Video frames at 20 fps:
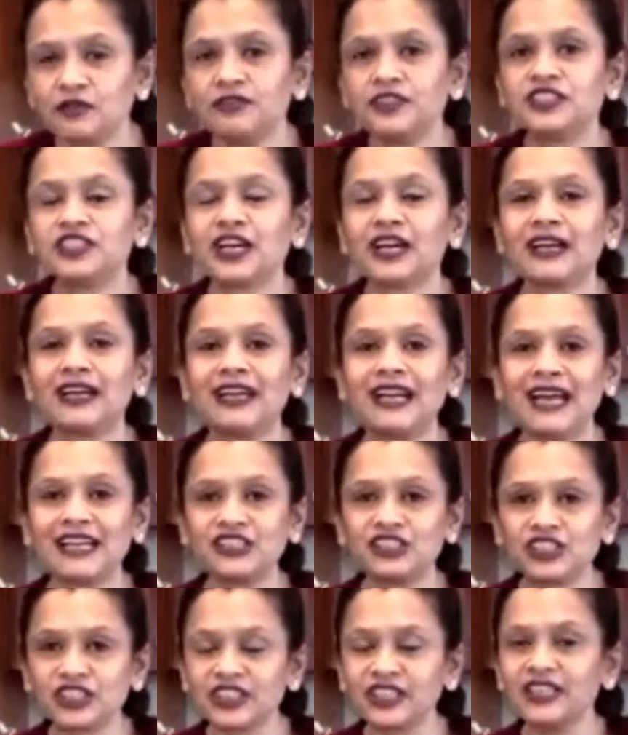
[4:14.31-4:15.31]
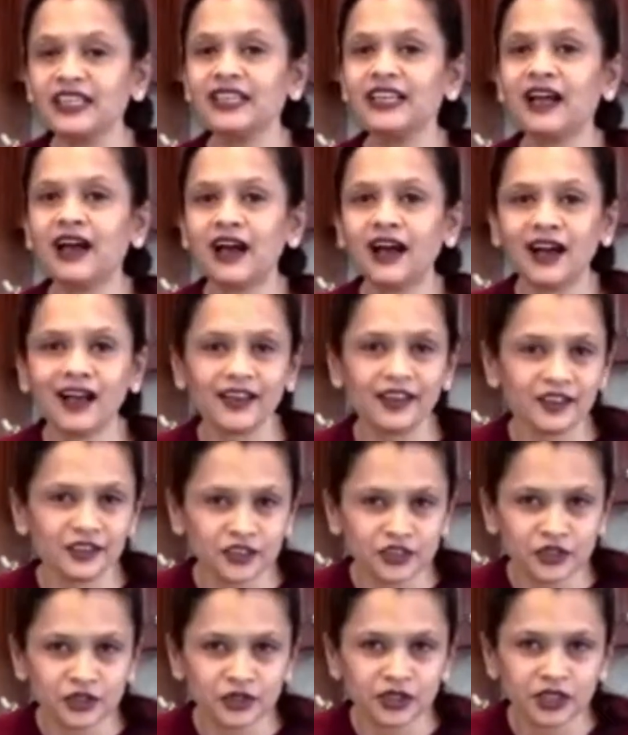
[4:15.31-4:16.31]
which are naturally high in
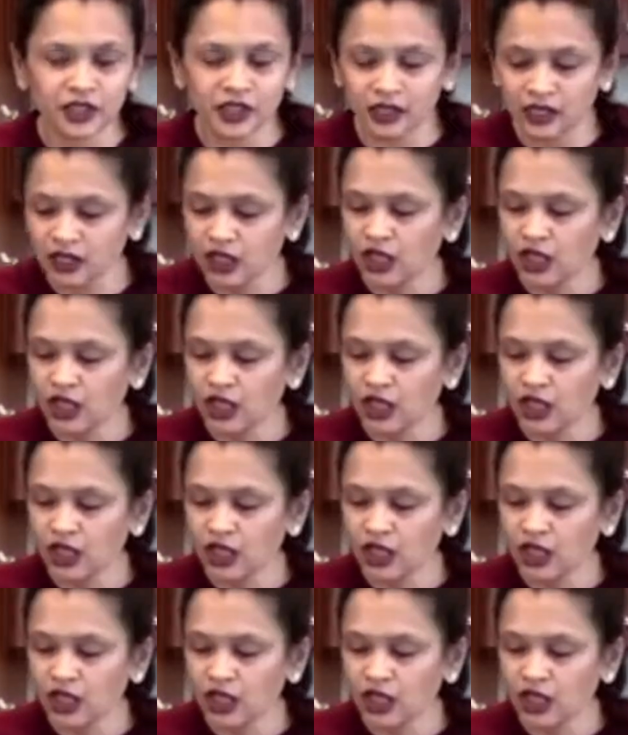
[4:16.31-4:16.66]
sugar,